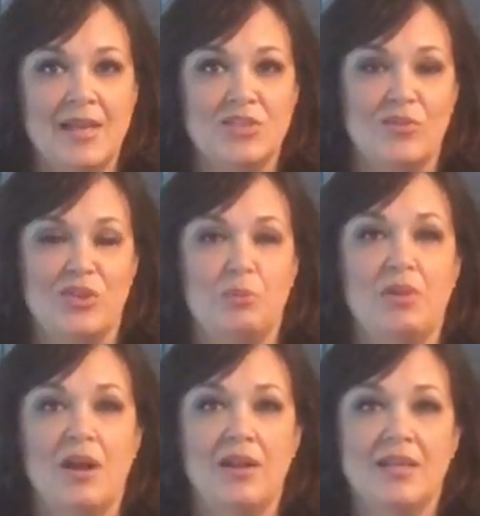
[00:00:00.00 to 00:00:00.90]
Sauvignon
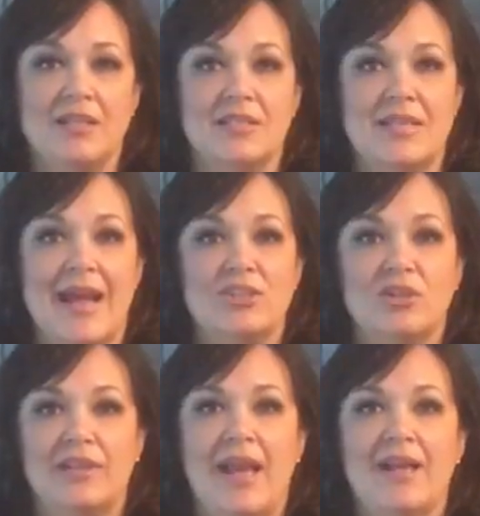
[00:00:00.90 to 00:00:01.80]
Blanc
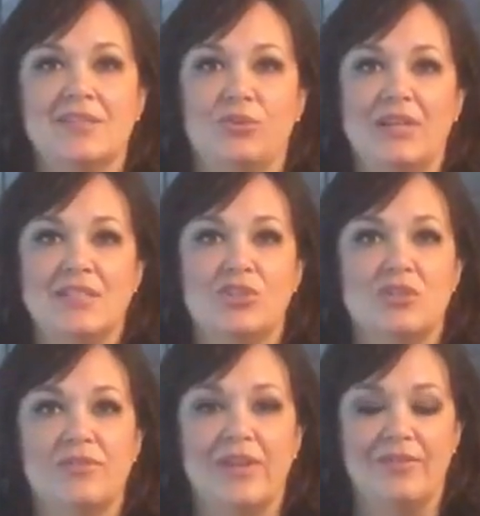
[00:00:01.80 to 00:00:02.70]
naturally has great
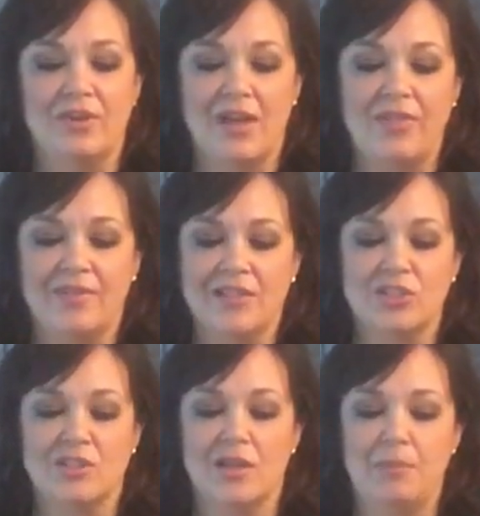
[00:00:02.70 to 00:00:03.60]
citrus flavor, and I think that's
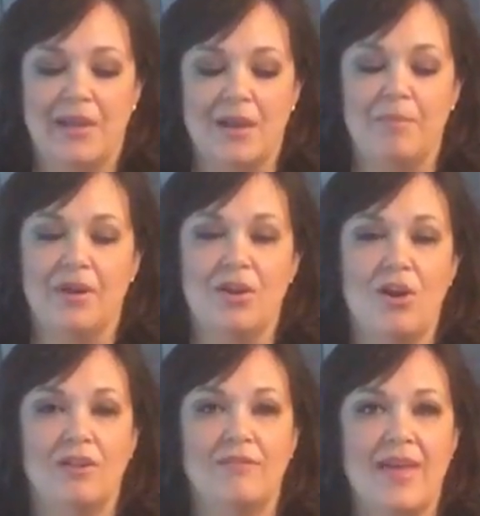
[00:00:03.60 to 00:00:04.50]
just going to pick up on
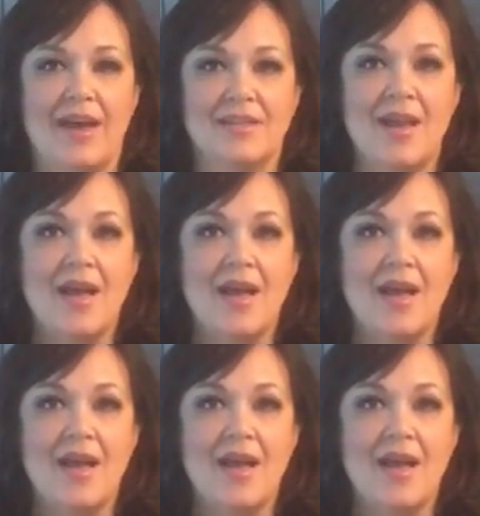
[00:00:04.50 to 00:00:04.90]
all of that